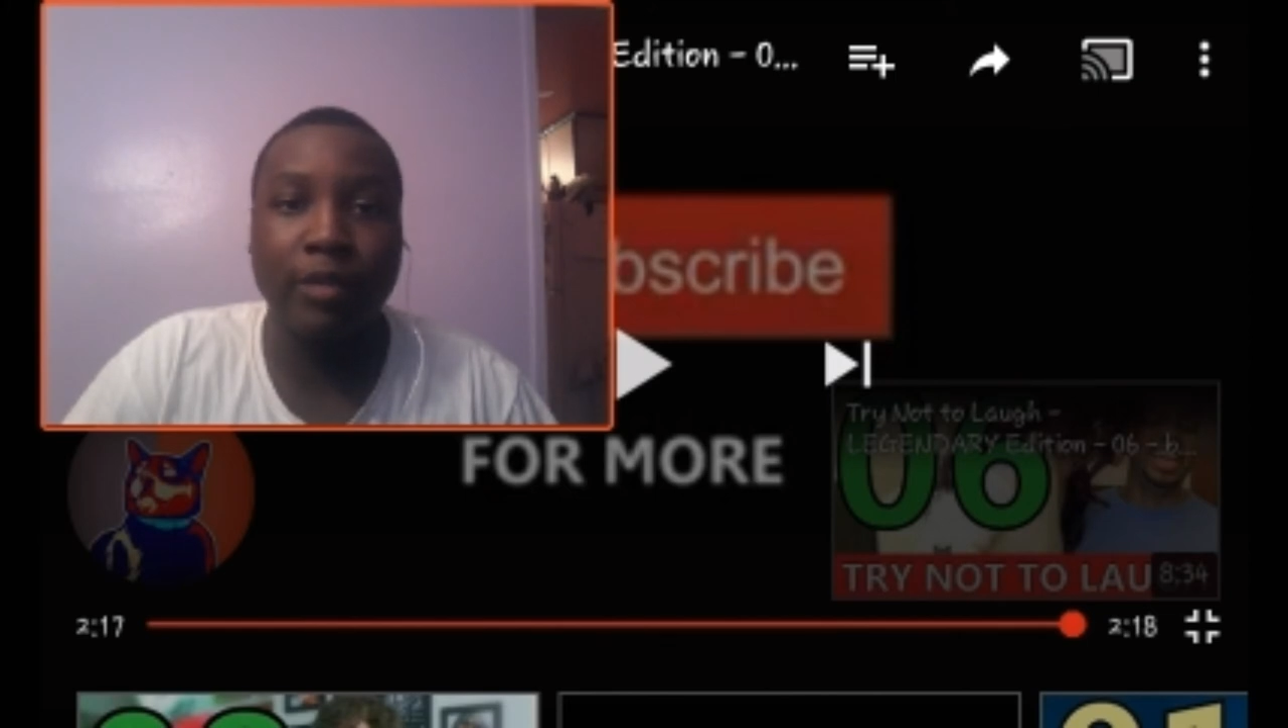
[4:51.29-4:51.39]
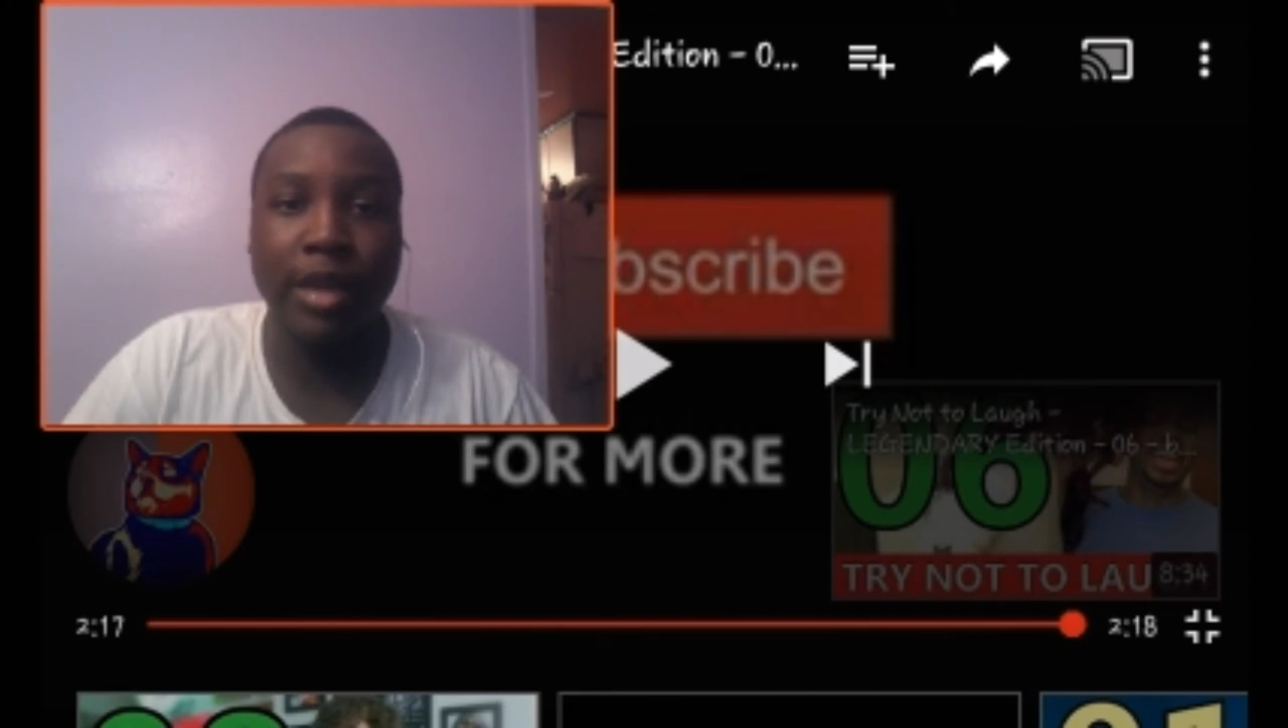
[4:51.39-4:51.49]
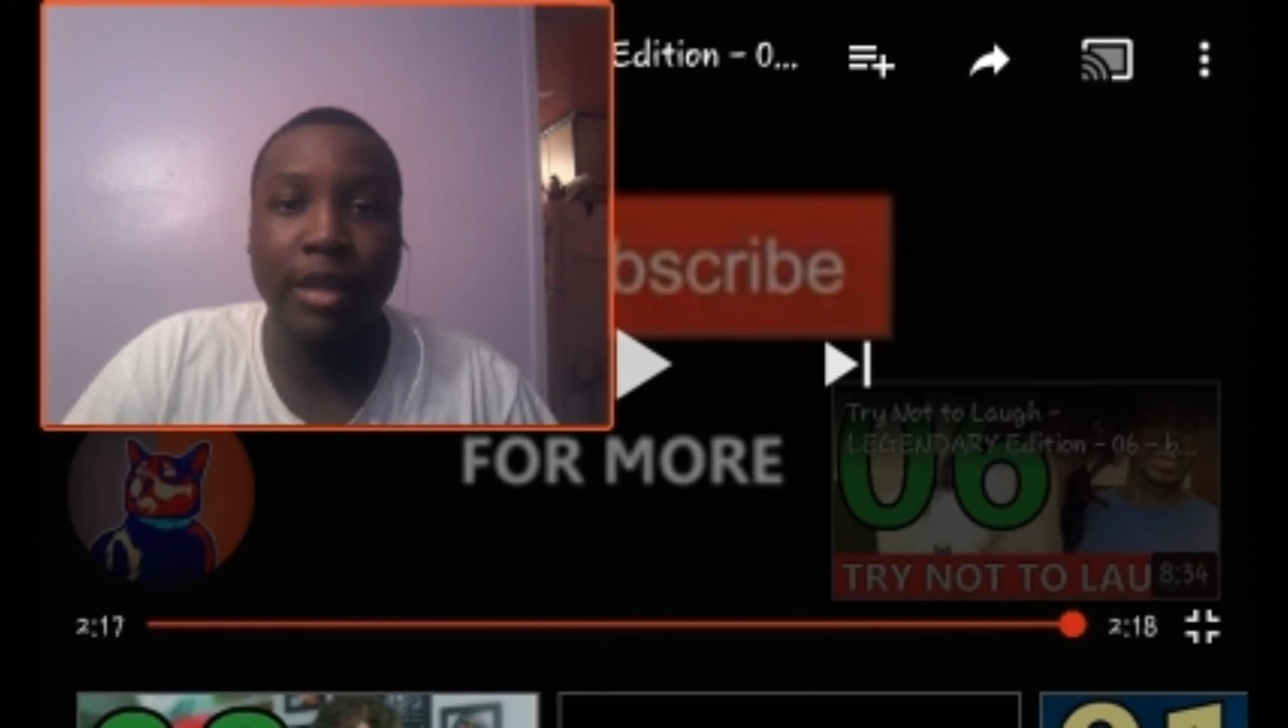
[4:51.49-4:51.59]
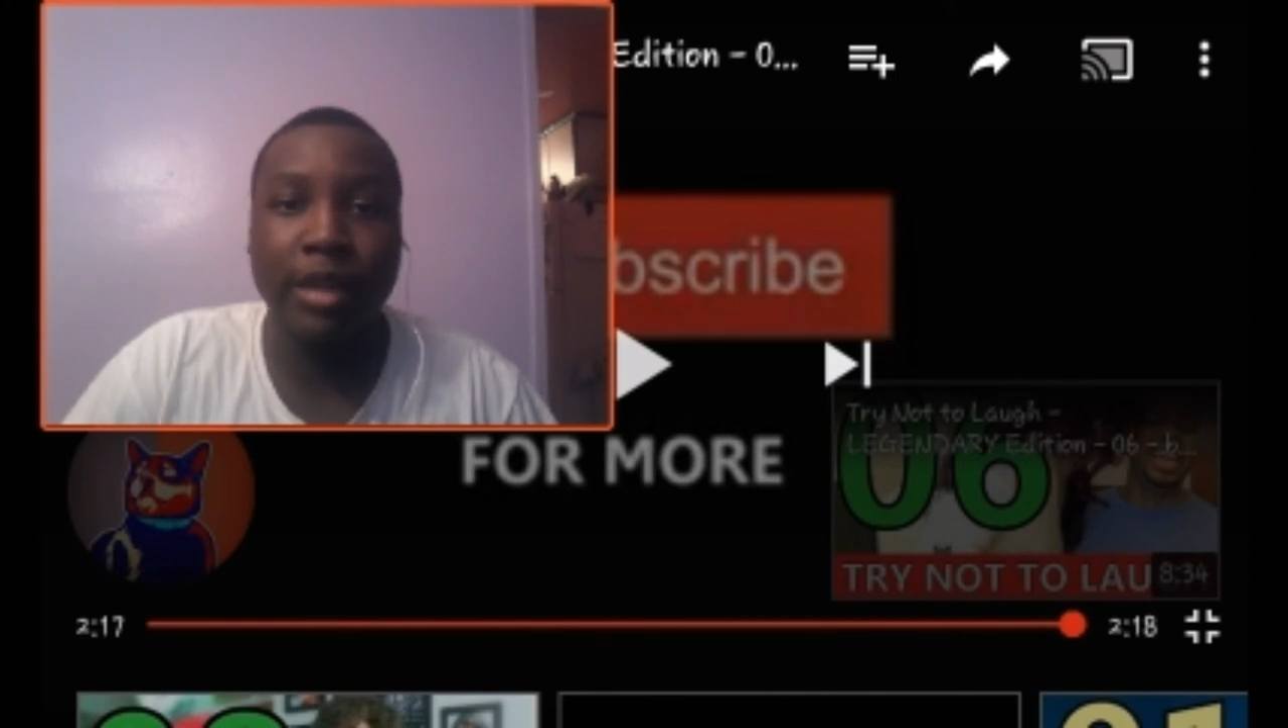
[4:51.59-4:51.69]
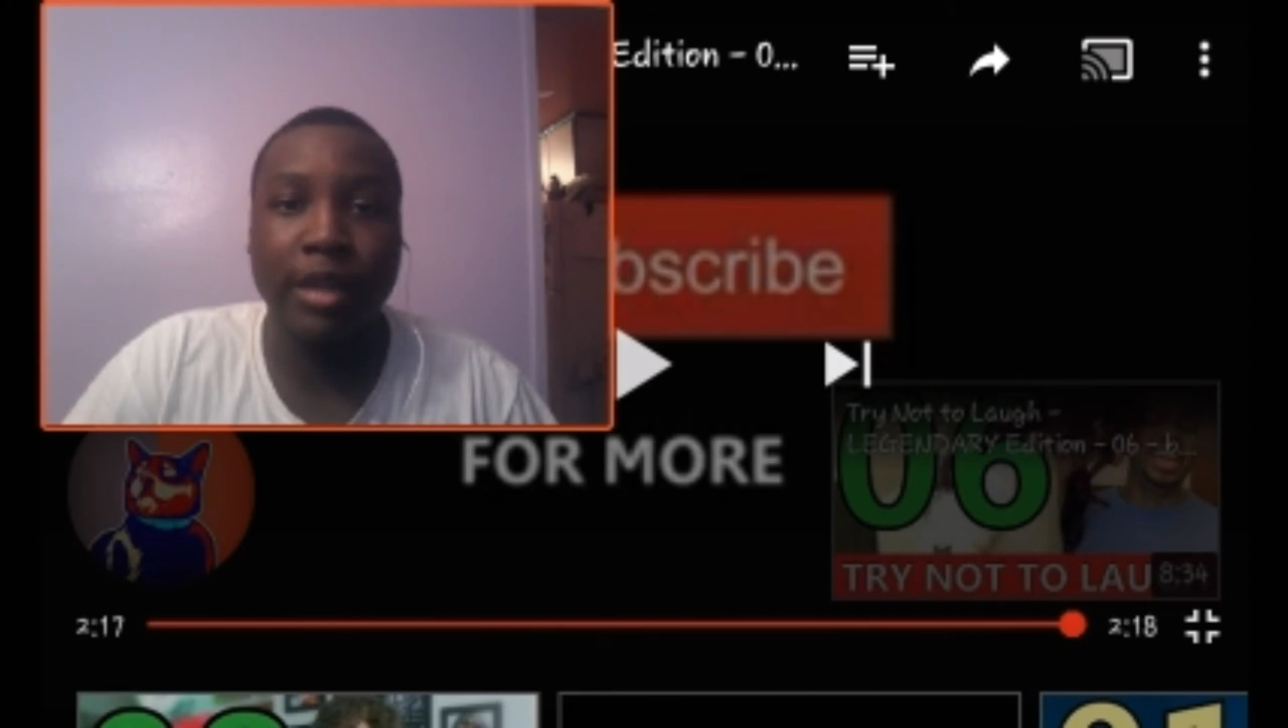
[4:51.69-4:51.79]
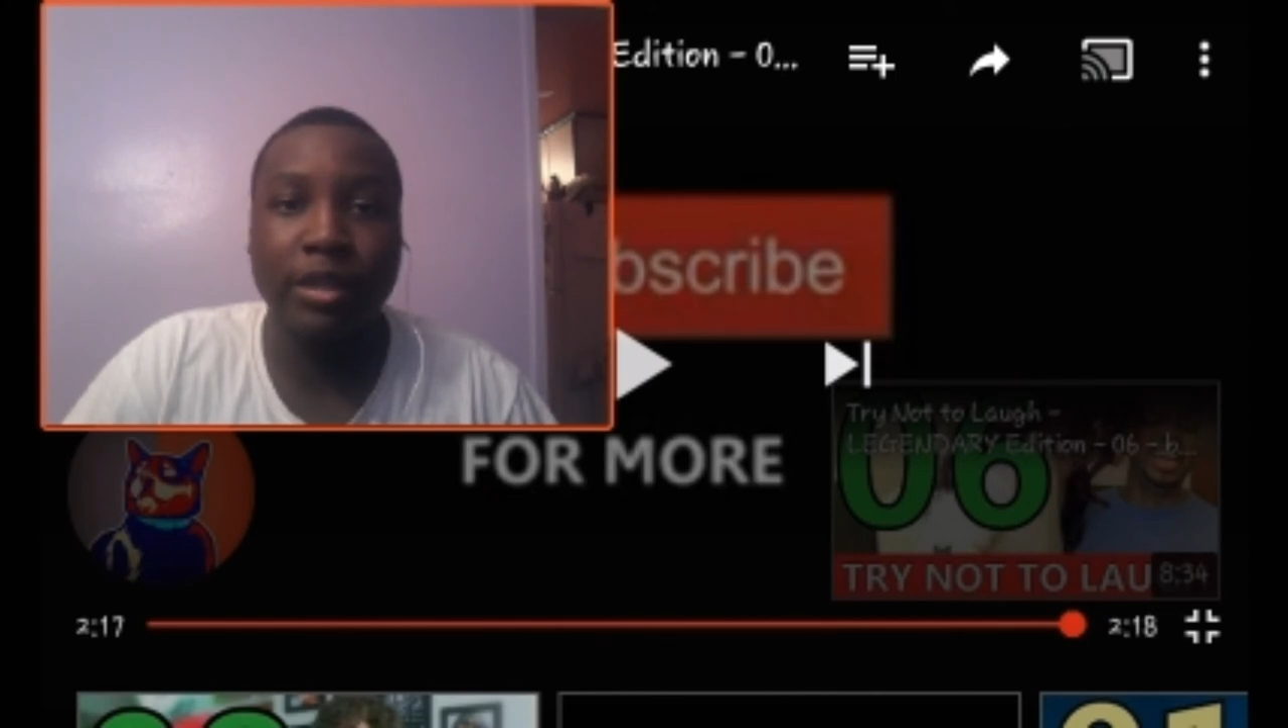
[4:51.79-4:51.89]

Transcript: I have to edit